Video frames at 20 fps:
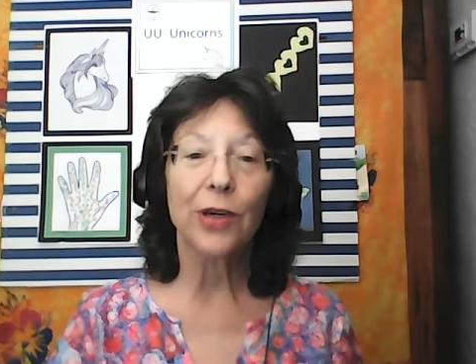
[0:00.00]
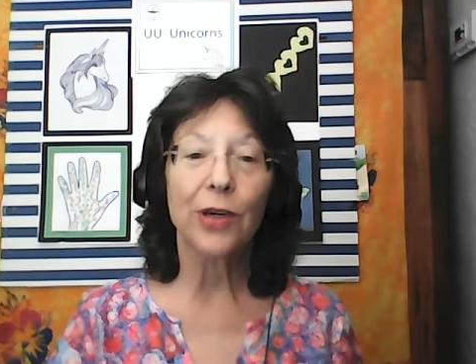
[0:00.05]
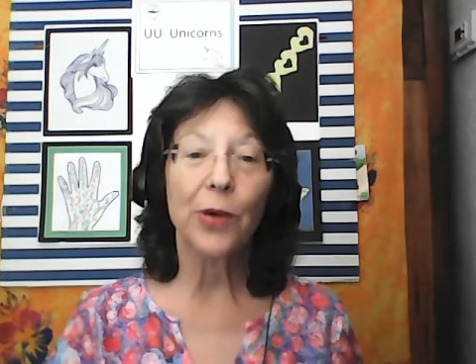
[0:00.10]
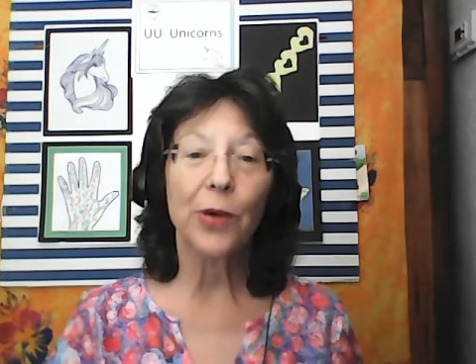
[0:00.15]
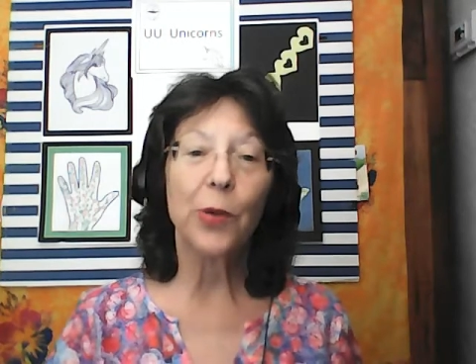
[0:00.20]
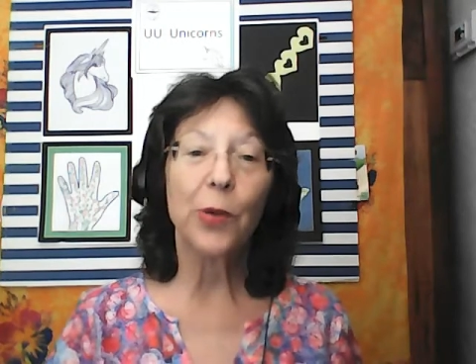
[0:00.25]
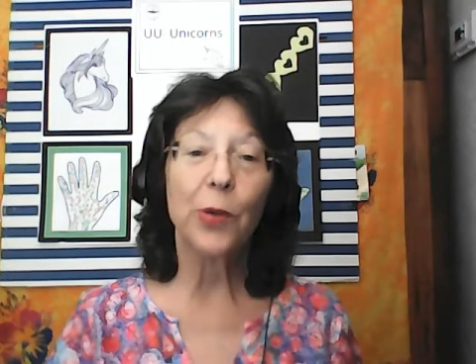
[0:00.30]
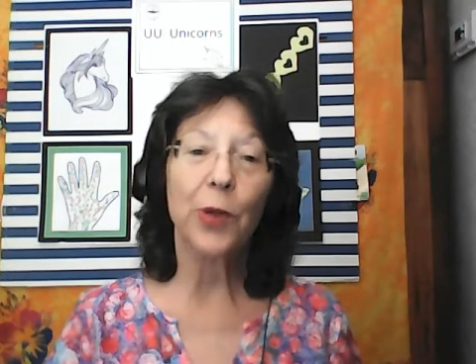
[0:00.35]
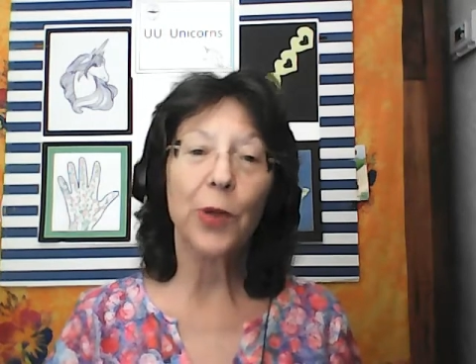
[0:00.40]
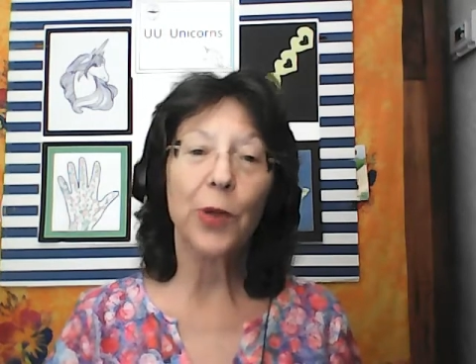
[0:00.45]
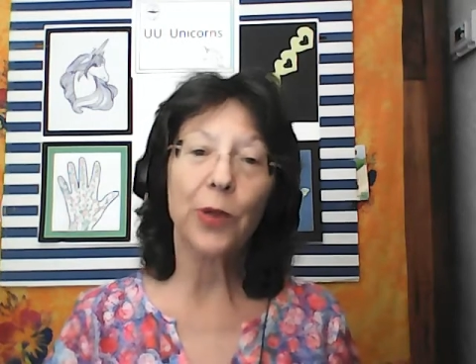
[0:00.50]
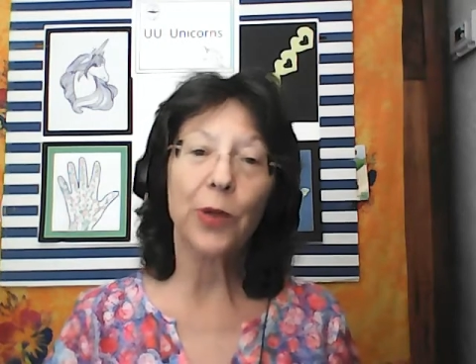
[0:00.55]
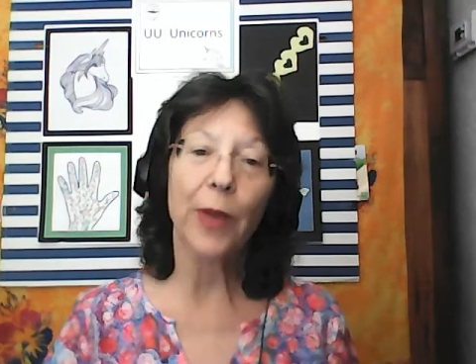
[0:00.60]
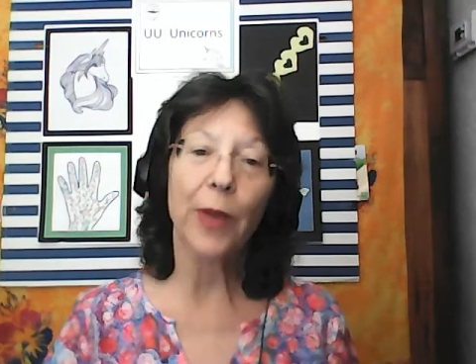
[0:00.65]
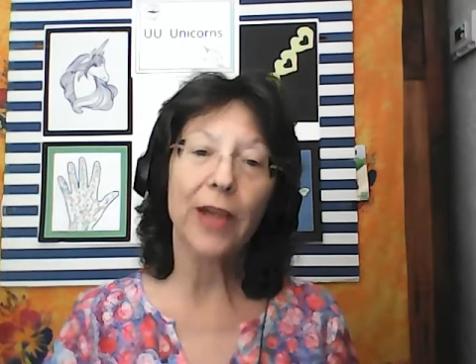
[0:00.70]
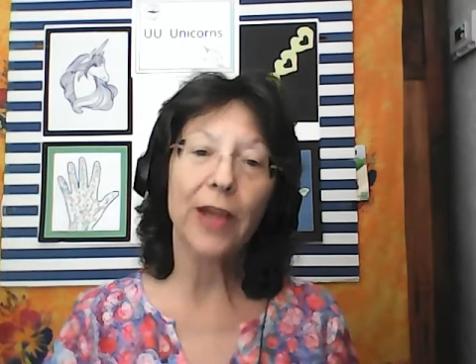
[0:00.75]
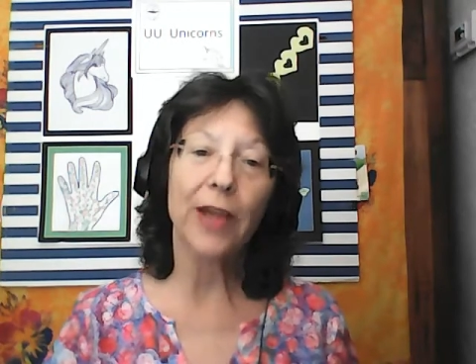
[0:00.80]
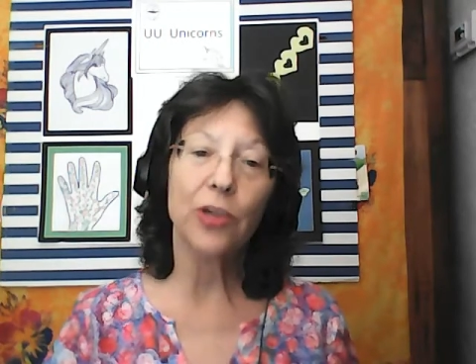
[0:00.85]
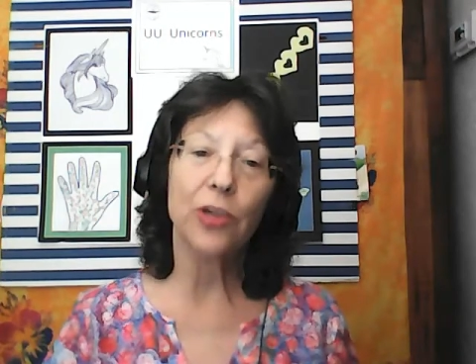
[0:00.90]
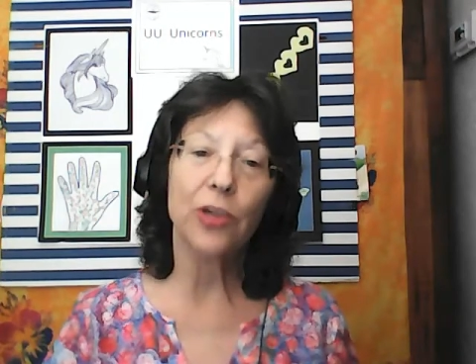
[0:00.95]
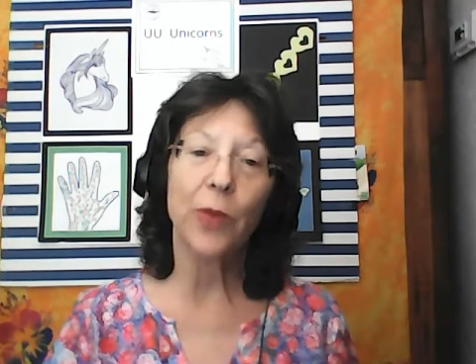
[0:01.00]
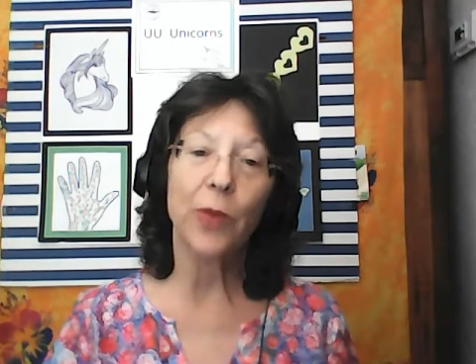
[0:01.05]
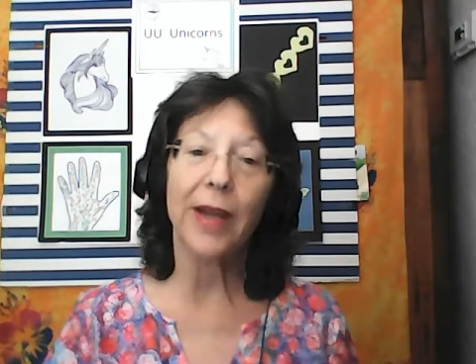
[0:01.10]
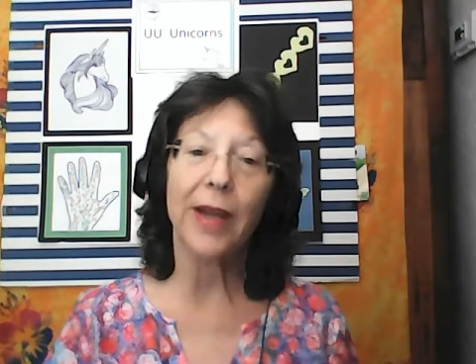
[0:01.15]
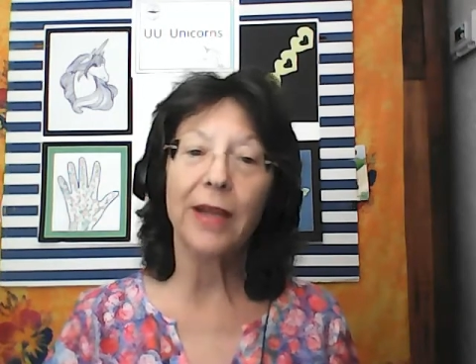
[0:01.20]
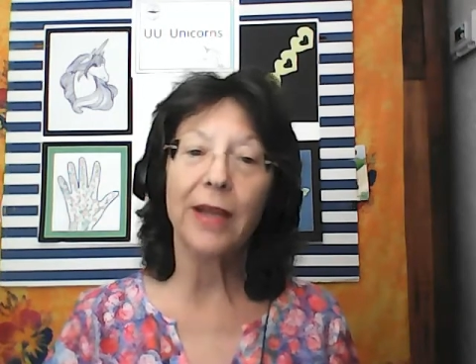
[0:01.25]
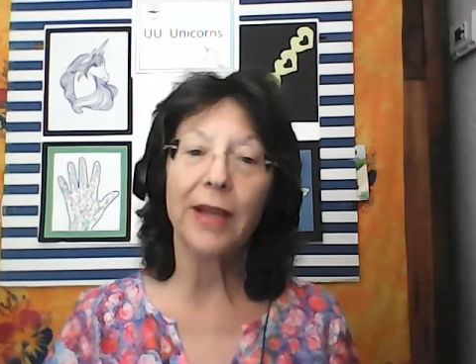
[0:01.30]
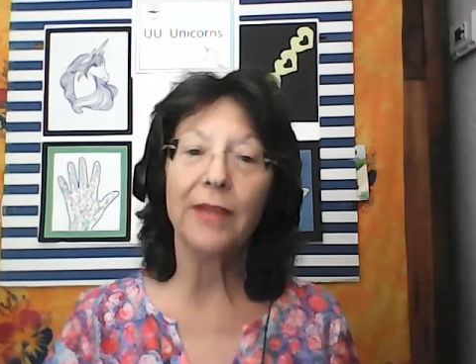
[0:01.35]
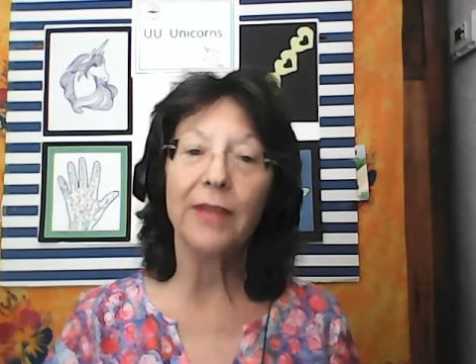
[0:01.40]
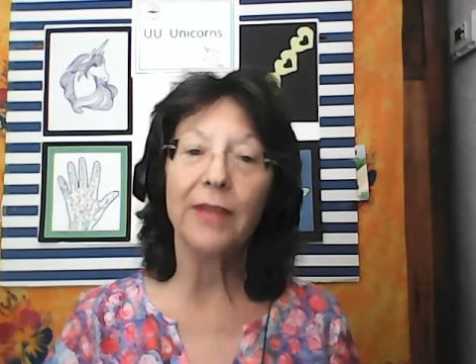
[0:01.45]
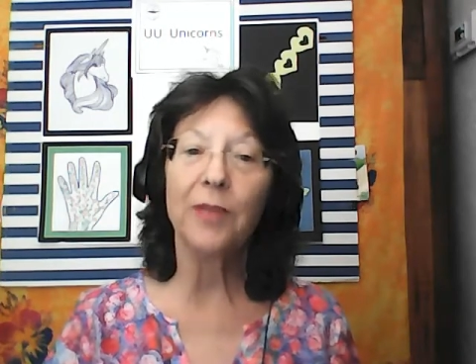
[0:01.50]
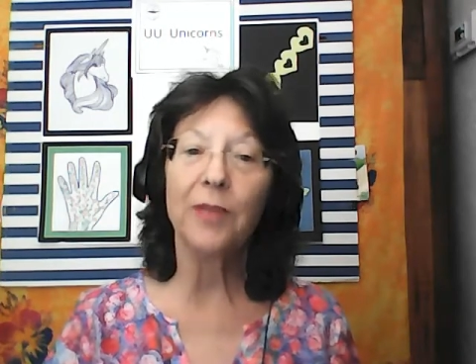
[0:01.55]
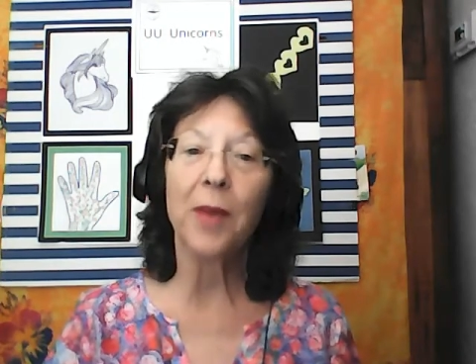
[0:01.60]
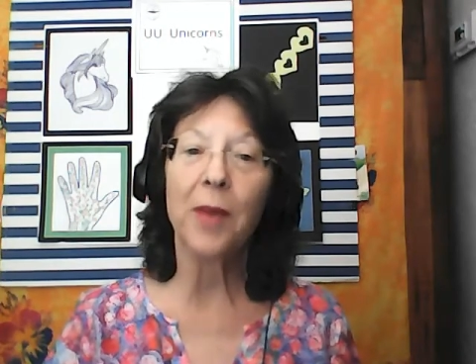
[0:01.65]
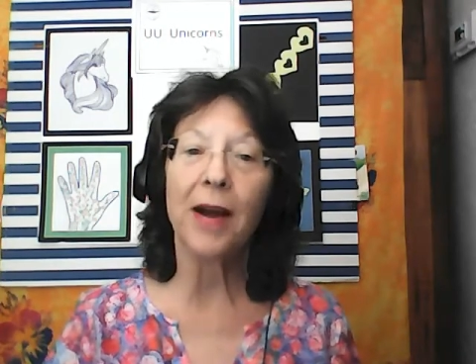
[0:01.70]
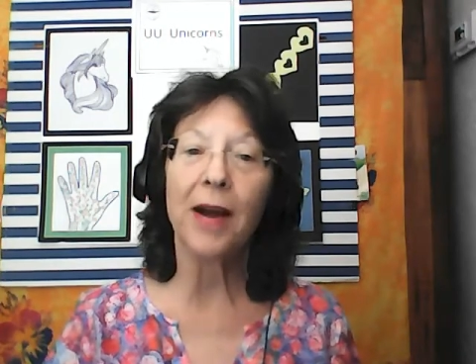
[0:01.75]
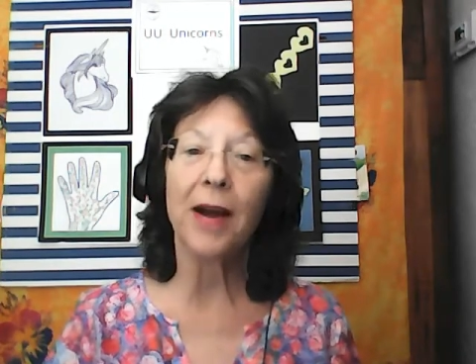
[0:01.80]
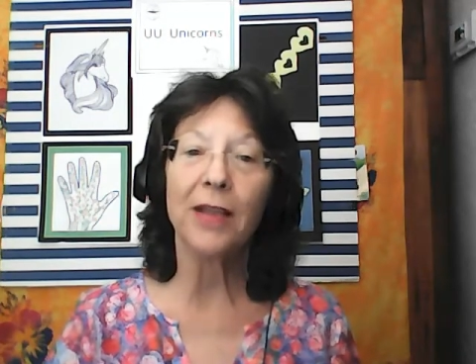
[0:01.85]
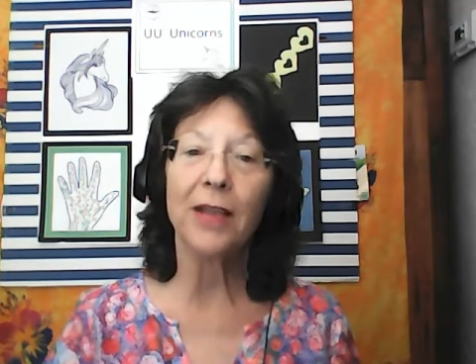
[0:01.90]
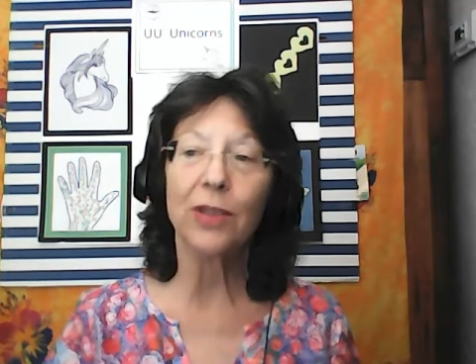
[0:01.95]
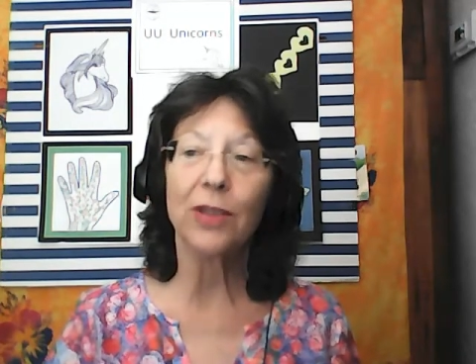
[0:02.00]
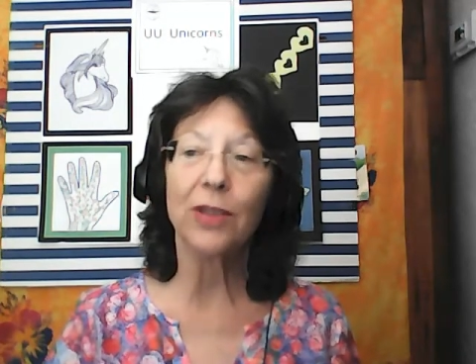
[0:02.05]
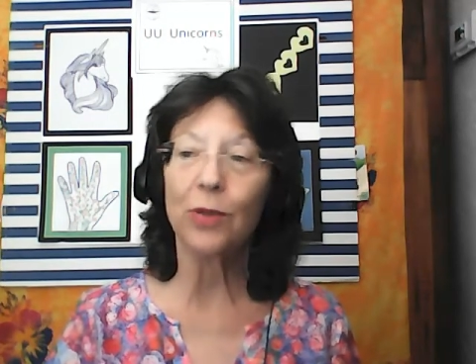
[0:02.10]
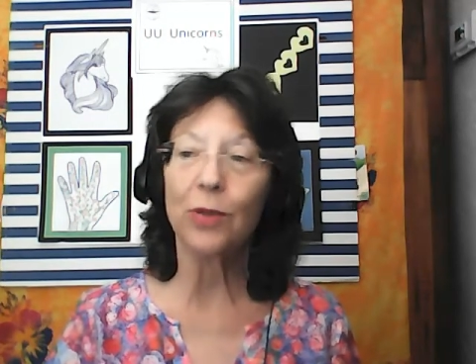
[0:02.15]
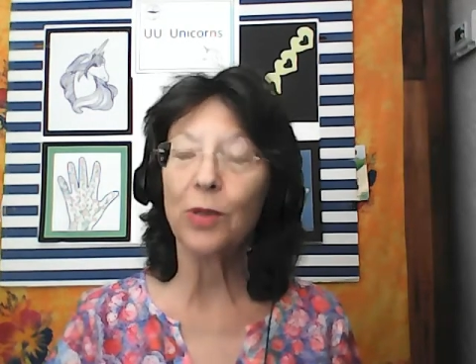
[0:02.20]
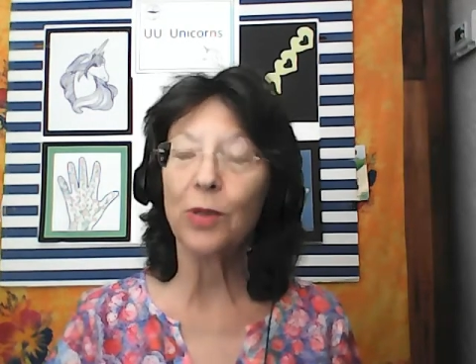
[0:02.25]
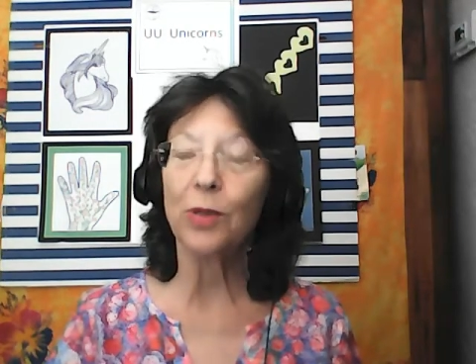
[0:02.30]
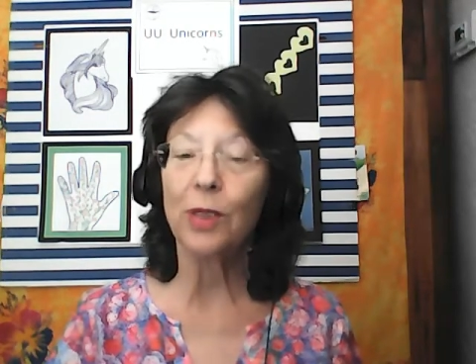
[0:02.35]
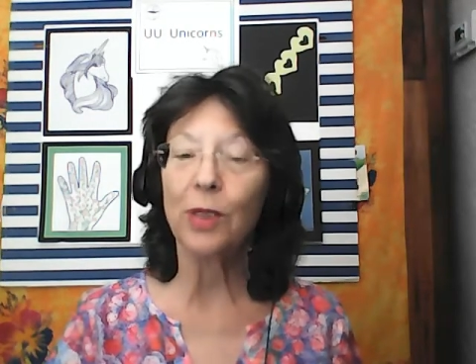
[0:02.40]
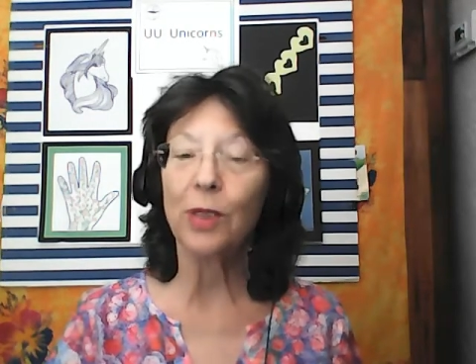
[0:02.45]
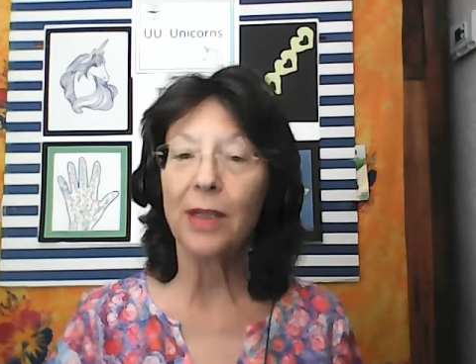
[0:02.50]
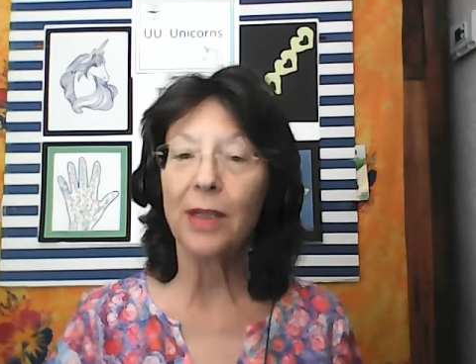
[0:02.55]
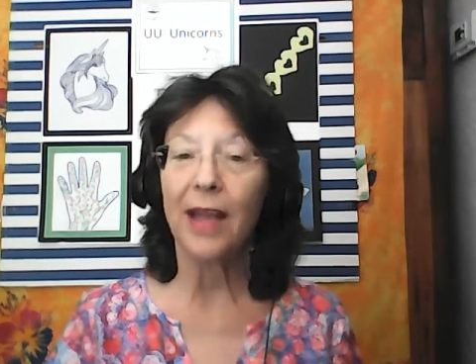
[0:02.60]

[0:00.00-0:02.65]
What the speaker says: who are graduating from high school,